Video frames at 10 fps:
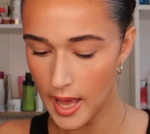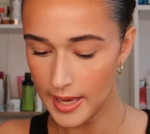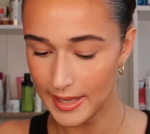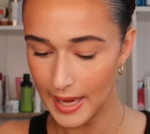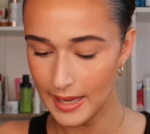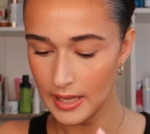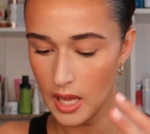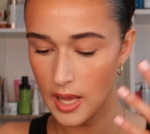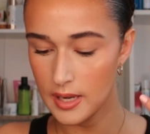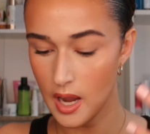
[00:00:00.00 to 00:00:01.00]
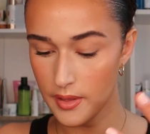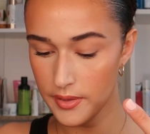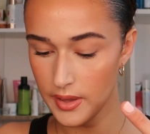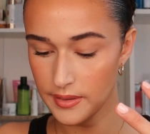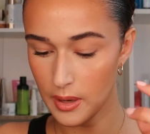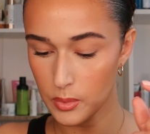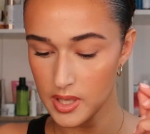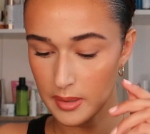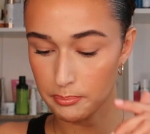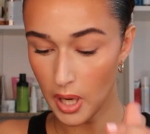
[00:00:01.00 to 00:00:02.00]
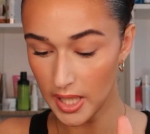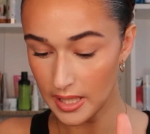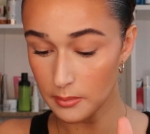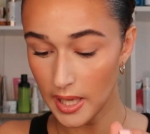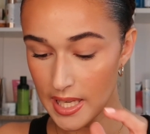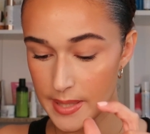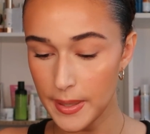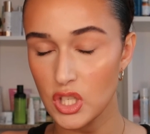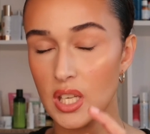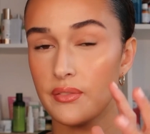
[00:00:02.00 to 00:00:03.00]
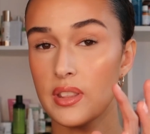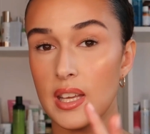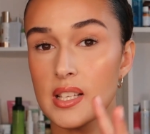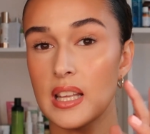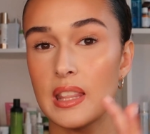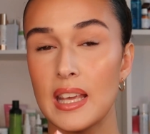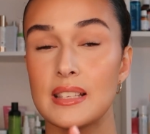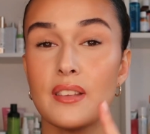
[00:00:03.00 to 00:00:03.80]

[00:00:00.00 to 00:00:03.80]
Again, another thing that was like bugging me, especially for things like this,